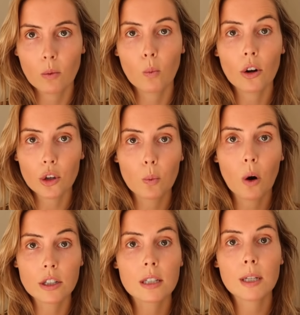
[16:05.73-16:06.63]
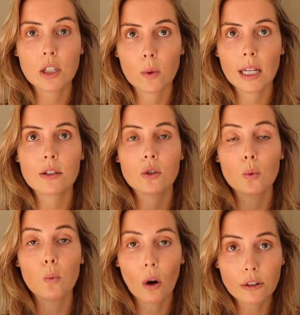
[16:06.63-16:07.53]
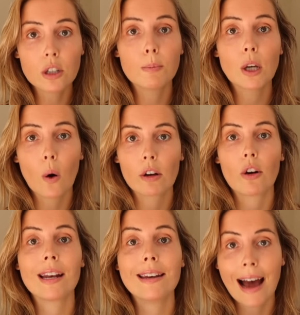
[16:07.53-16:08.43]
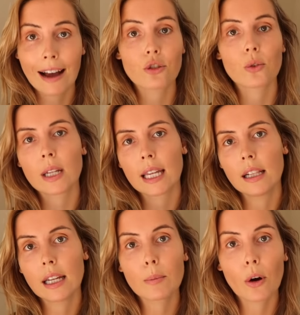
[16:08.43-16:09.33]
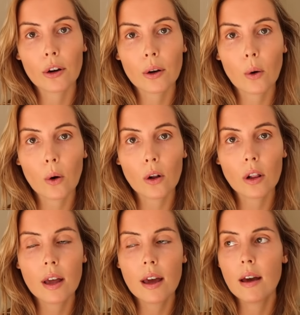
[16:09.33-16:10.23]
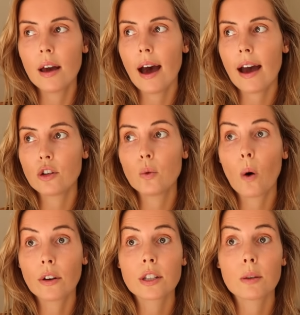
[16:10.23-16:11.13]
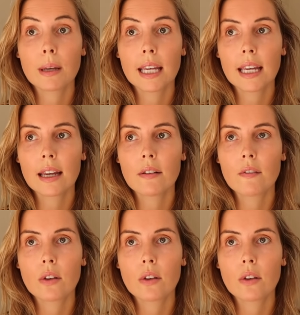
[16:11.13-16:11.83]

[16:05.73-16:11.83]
What you want to be doing is you want to be going on a natural healing protocol and you want to be,